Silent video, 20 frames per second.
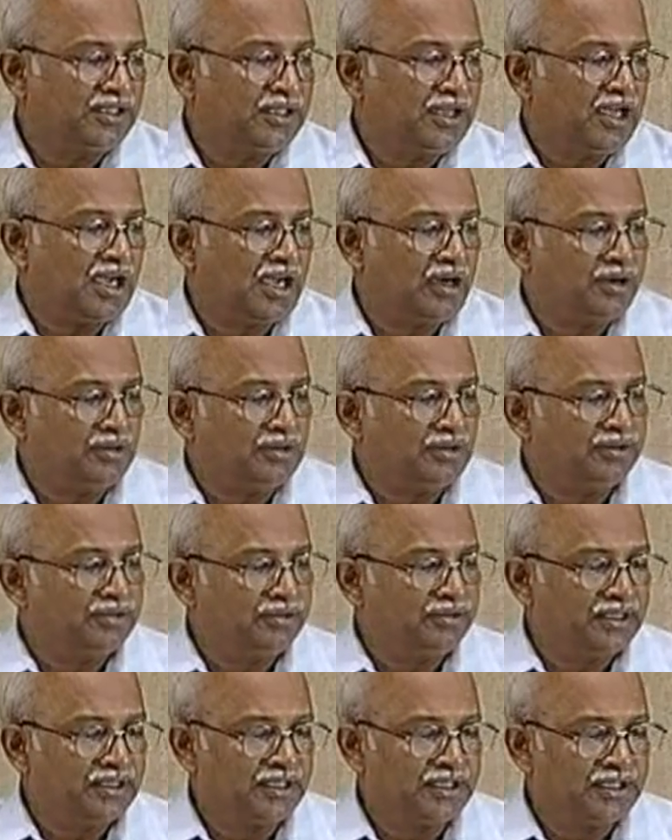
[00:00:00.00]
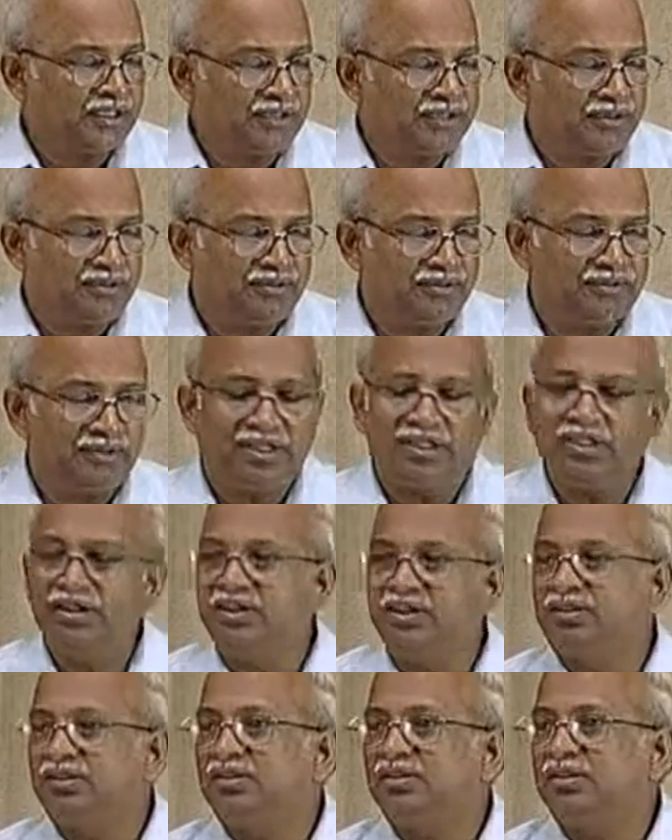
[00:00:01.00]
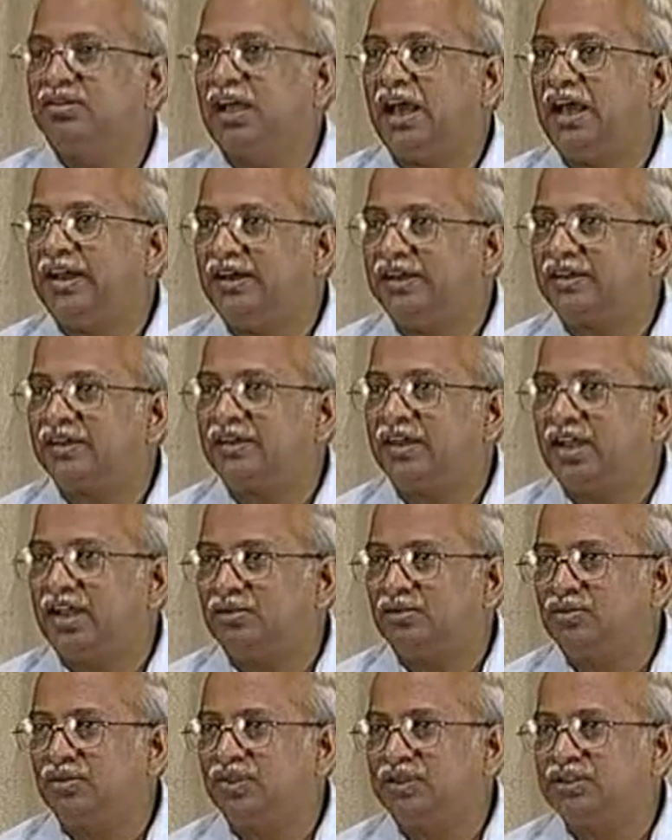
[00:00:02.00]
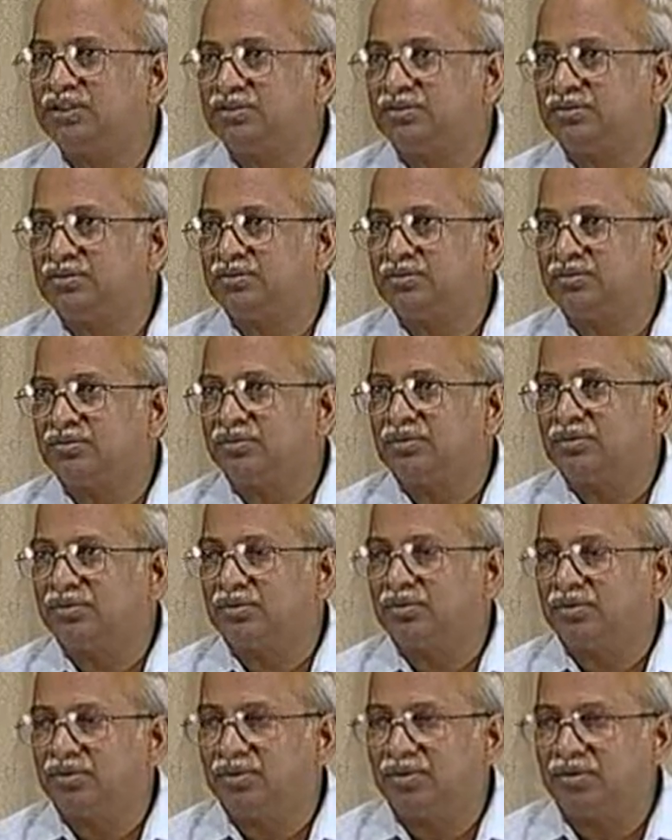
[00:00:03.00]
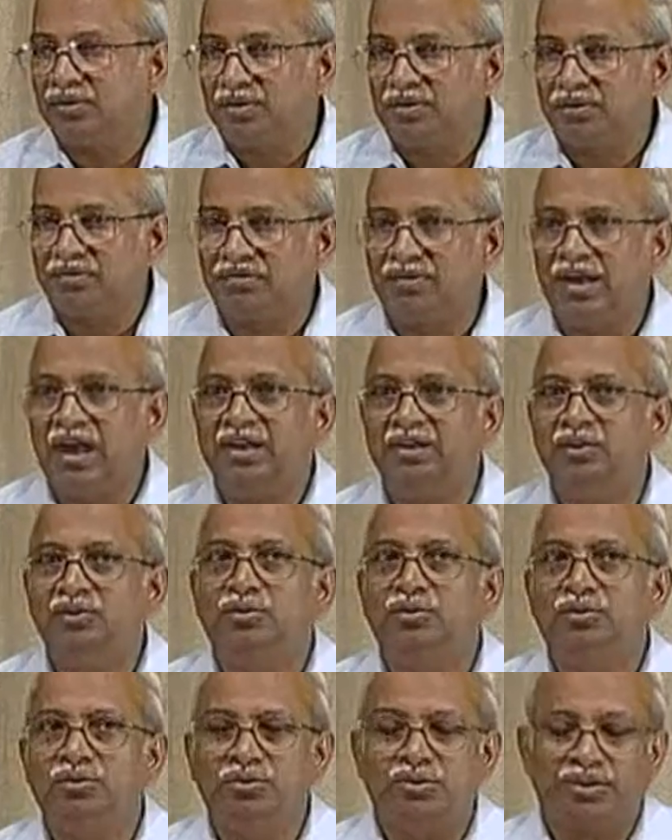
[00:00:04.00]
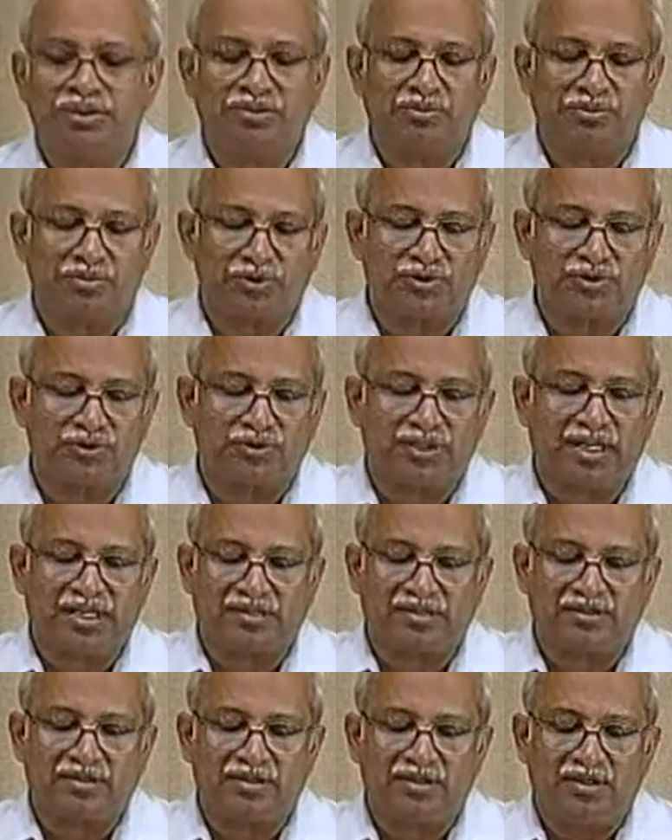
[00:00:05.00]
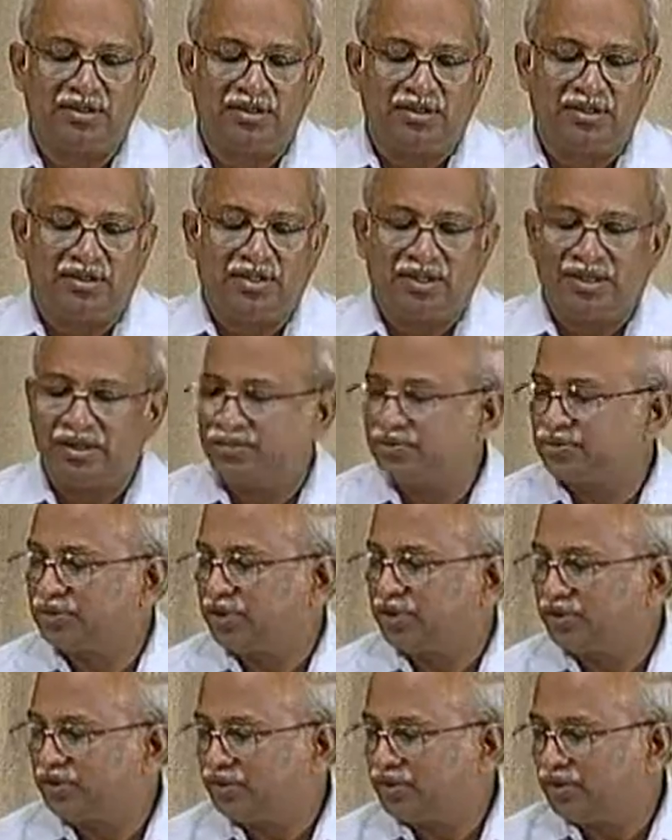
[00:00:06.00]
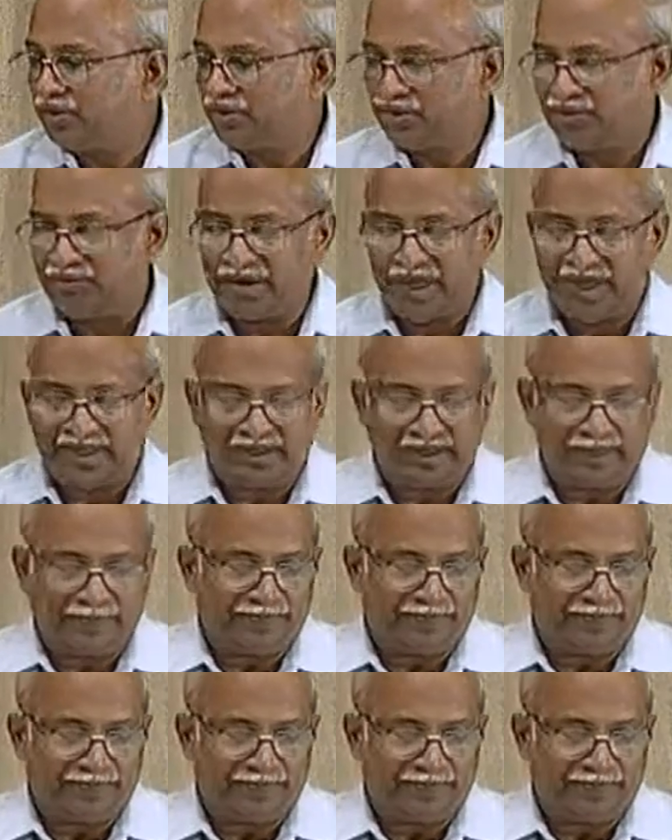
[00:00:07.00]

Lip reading: how even a very direct calculation value we are supposed to get keeps on varying.